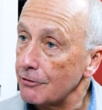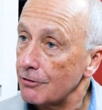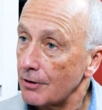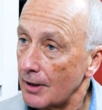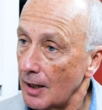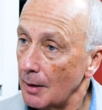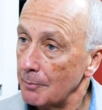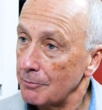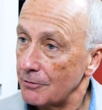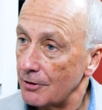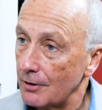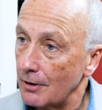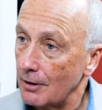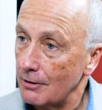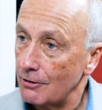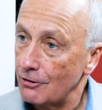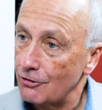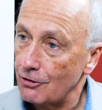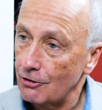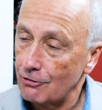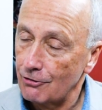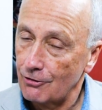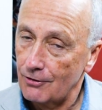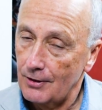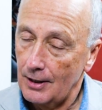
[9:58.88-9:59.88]
to come to the
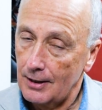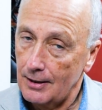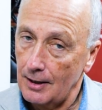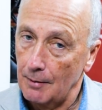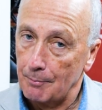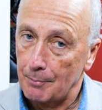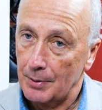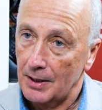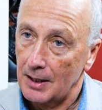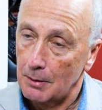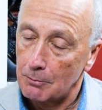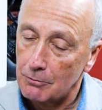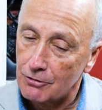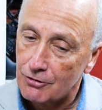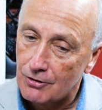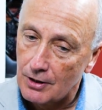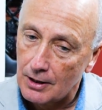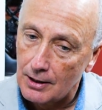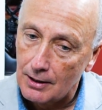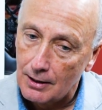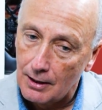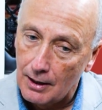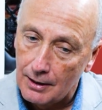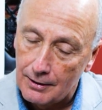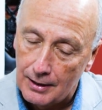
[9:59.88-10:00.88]
decisions they did. But it was
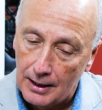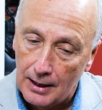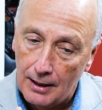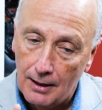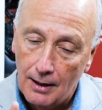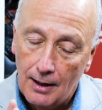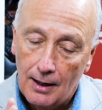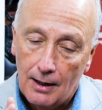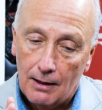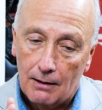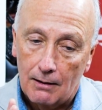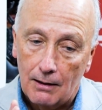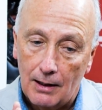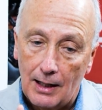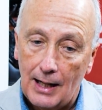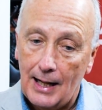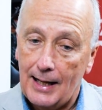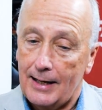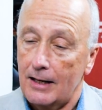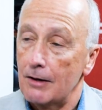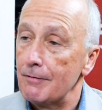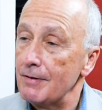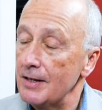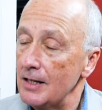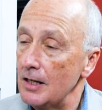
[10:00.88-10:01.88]
the
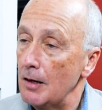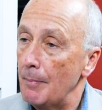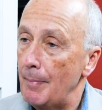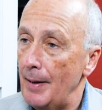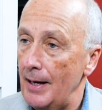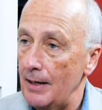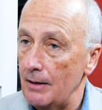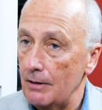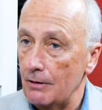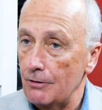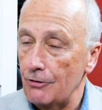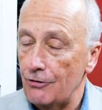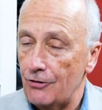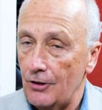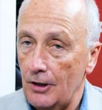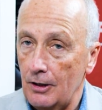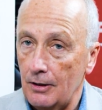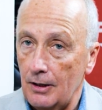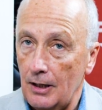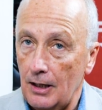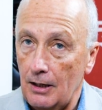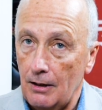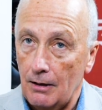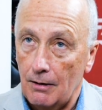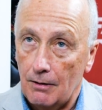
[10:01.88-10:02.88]
lack of independence
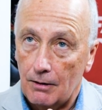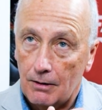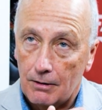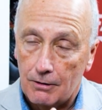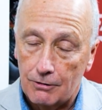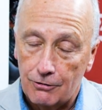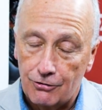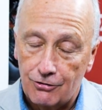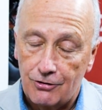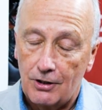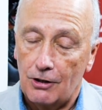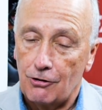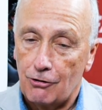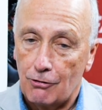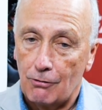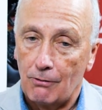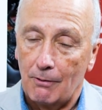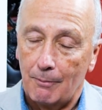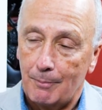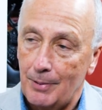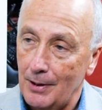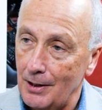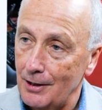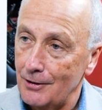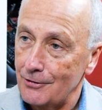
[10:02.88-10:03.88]
in the
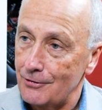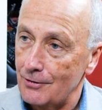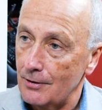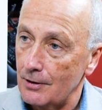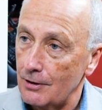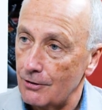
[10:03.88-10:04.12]
constituent parts of